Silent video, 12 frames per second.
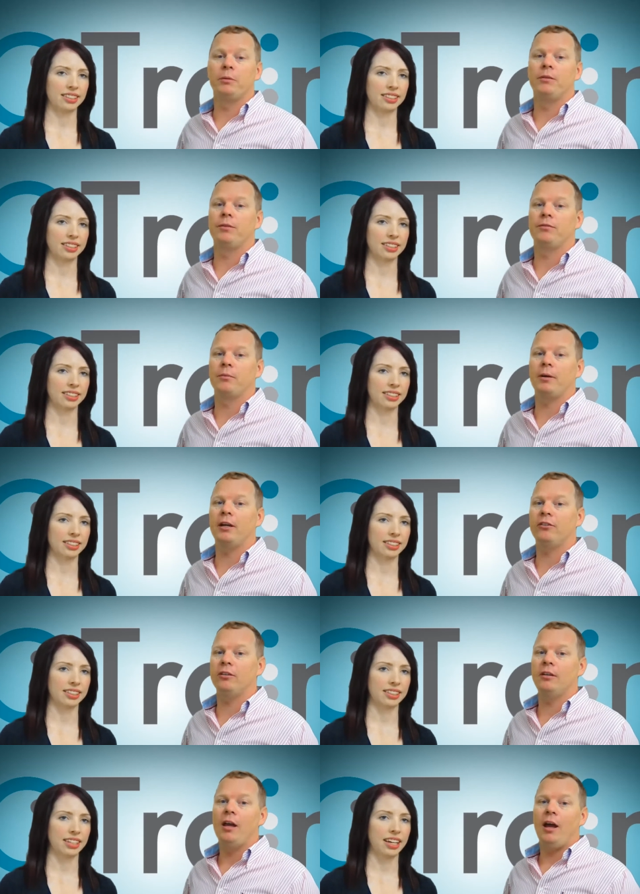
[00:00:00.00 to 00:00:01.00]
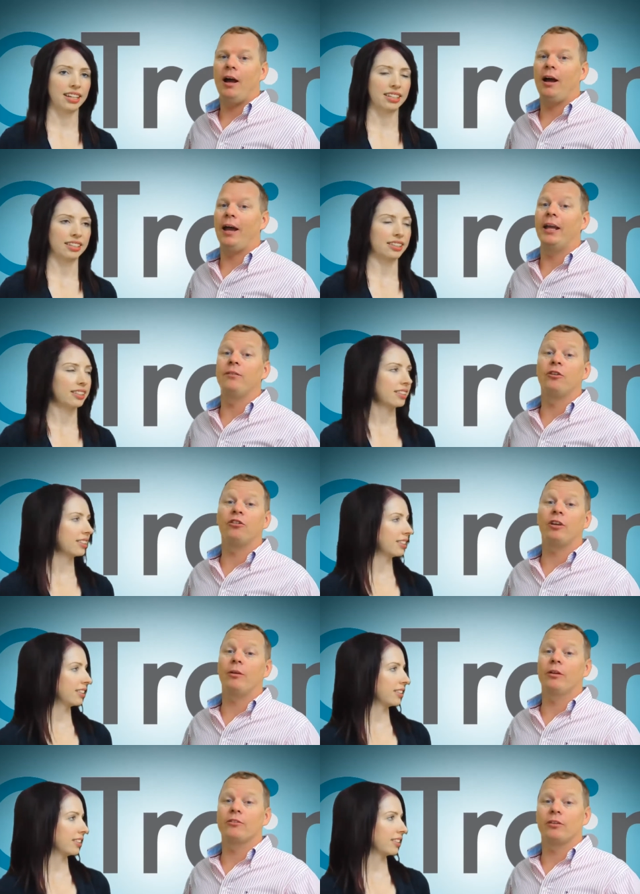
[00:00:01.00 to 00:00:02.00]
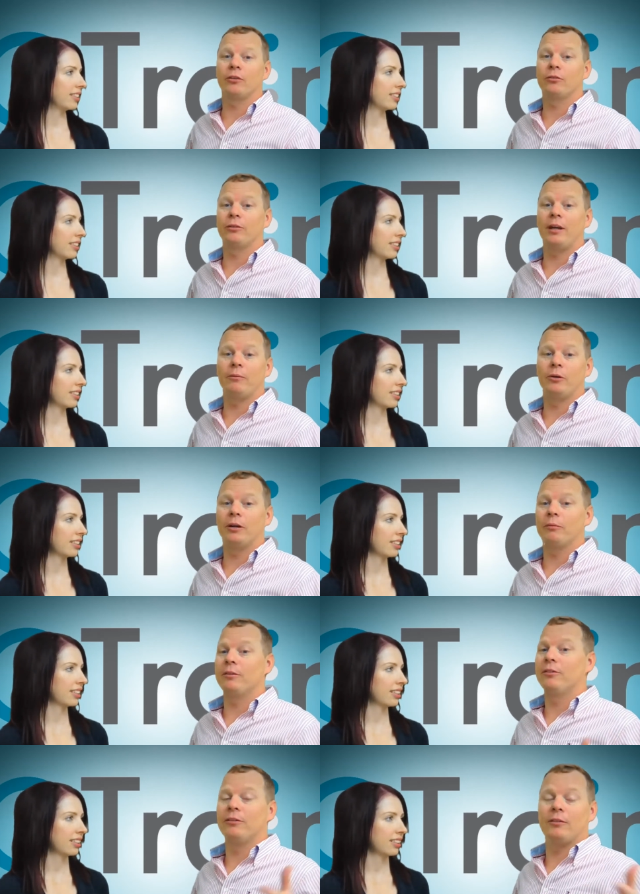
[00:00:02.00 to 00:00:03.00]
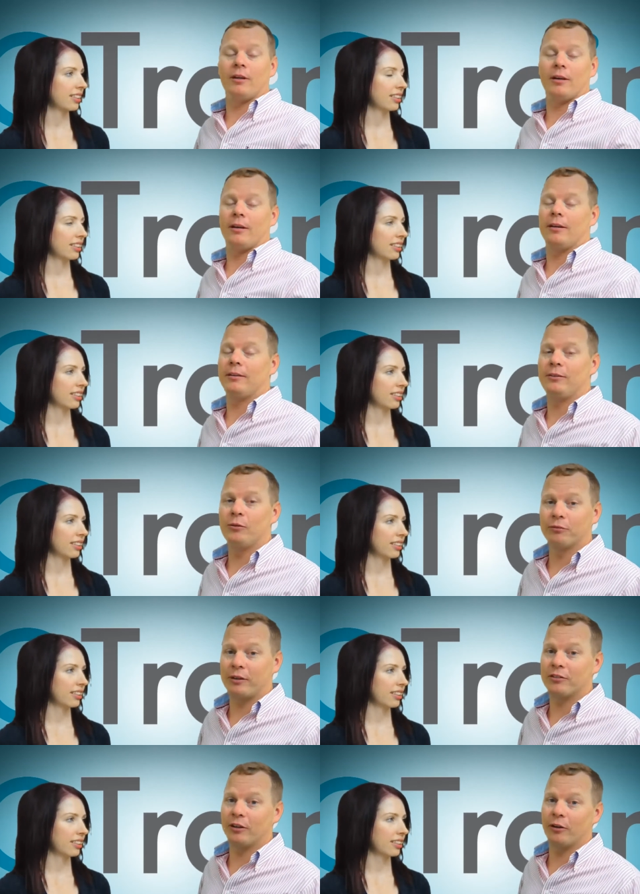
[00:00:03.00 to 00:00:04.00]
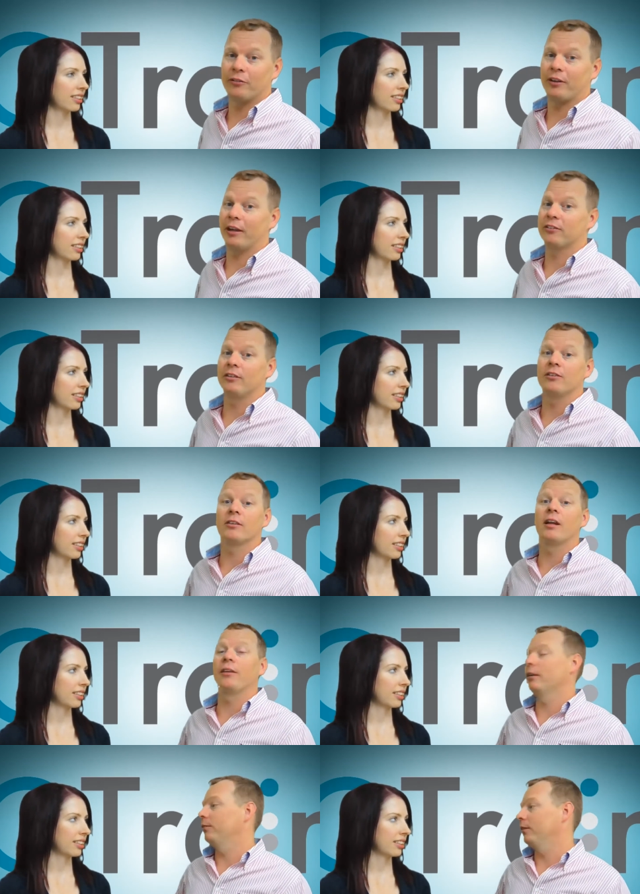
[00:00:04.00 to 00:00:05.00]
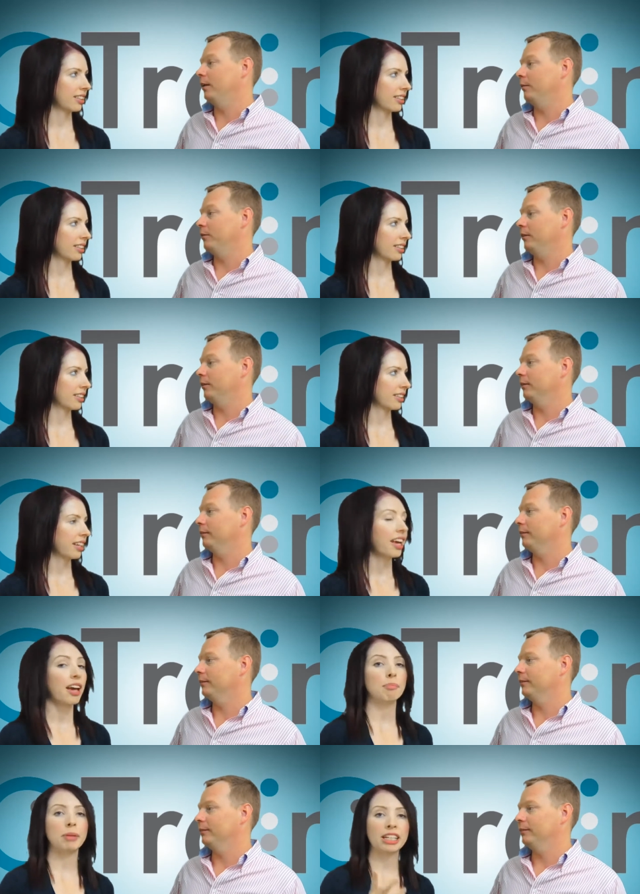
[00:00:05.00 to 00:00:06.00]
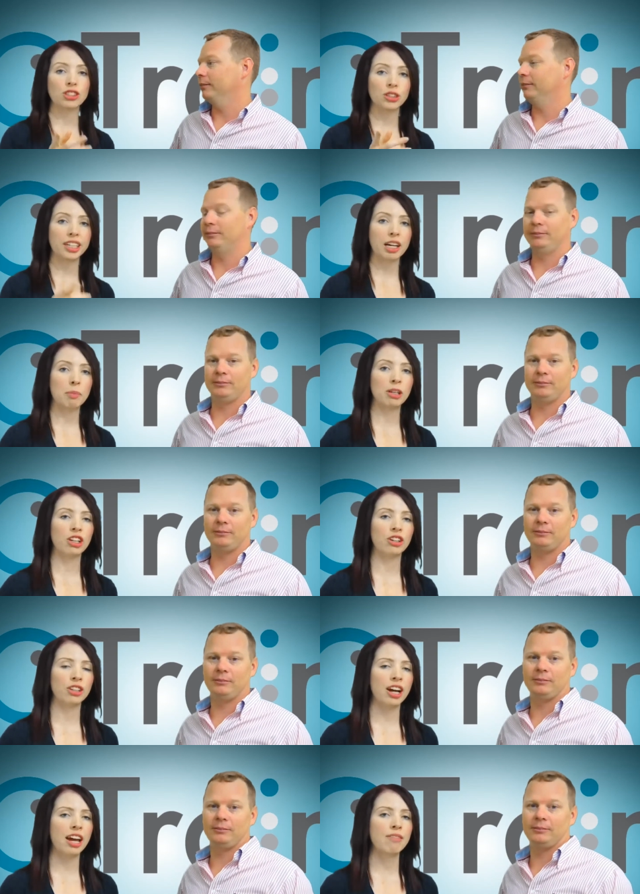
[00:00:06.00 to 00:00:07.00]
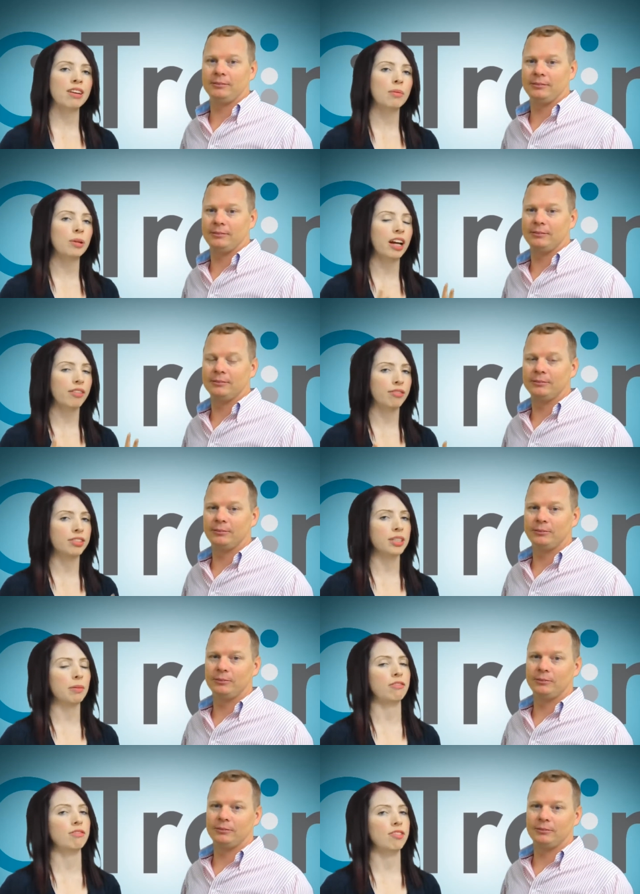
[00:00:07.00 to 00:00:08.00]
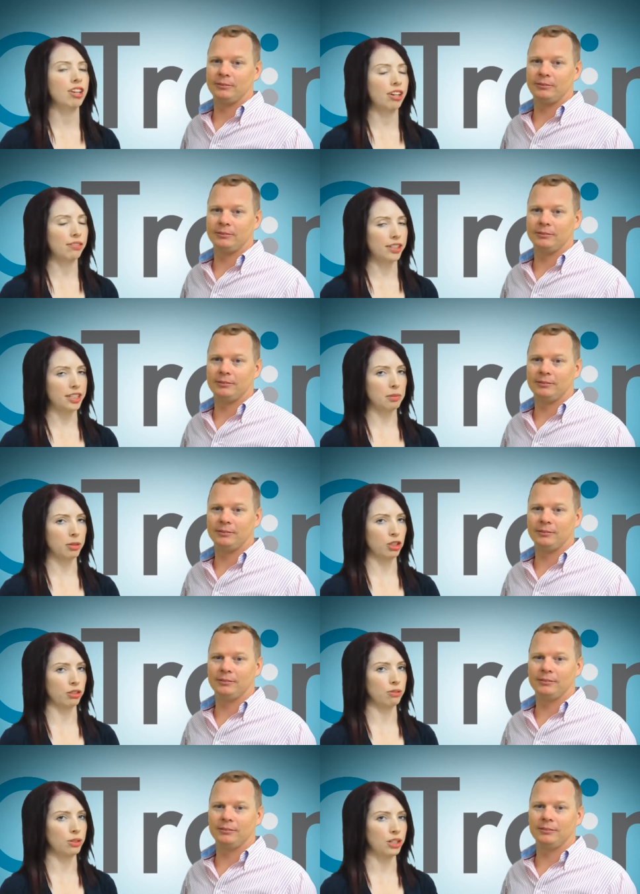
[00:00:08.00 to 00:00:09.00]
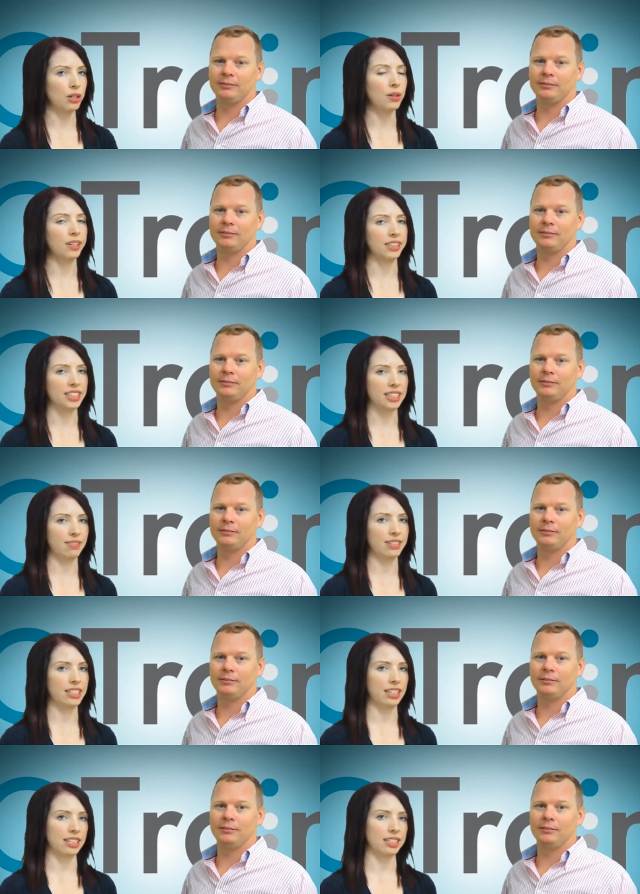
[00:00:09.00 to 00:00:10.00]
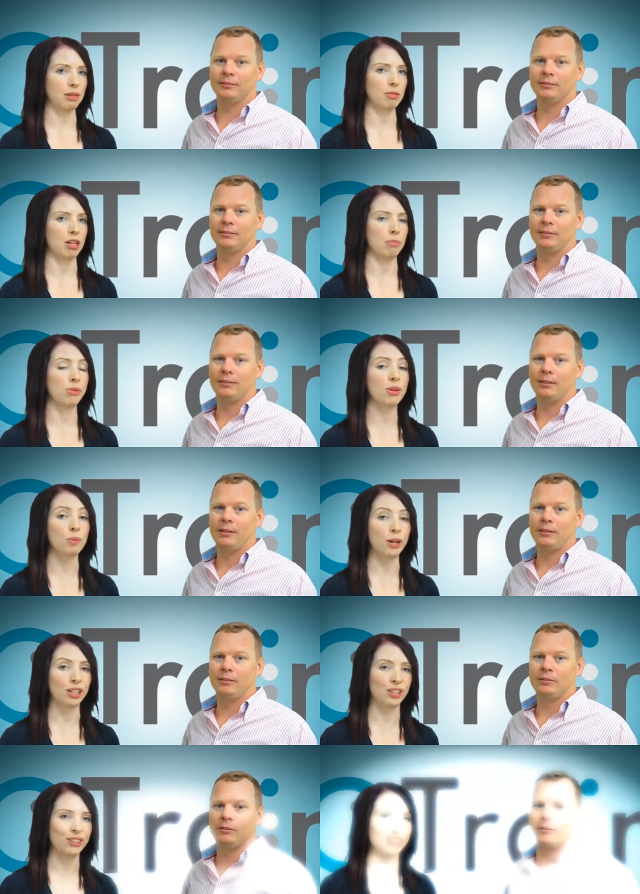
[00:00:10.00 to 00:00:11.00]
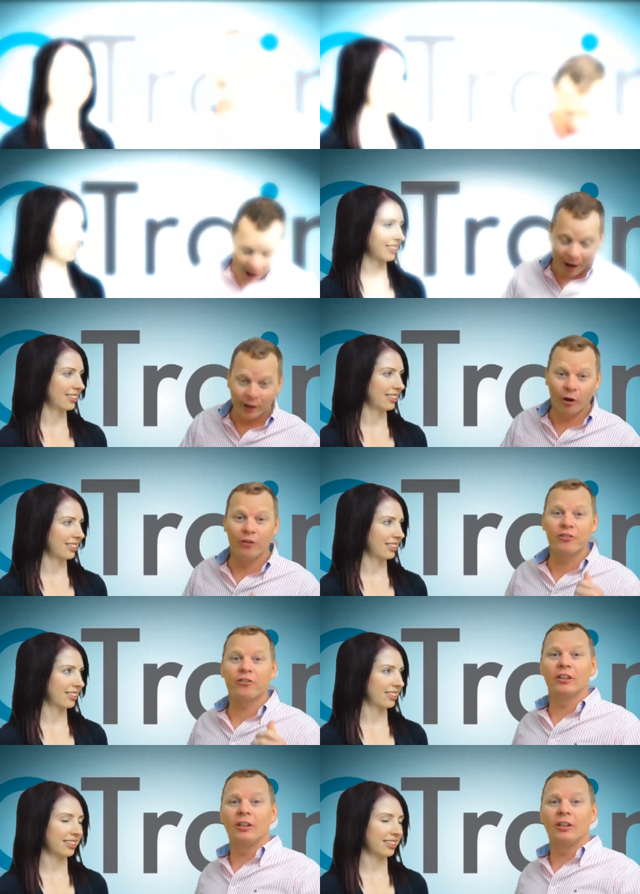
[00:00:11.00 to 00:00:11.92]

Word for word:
Speaker 1: you a bit of information, uh, and if you share it on social network with uh, your friends and contacts, there's another gift that comes along.
Speaker 2: Make sure you come along live, and we'll have something very, very special for you on the 17th of September at 1 o'clock.
Speaker 1: Guys, this is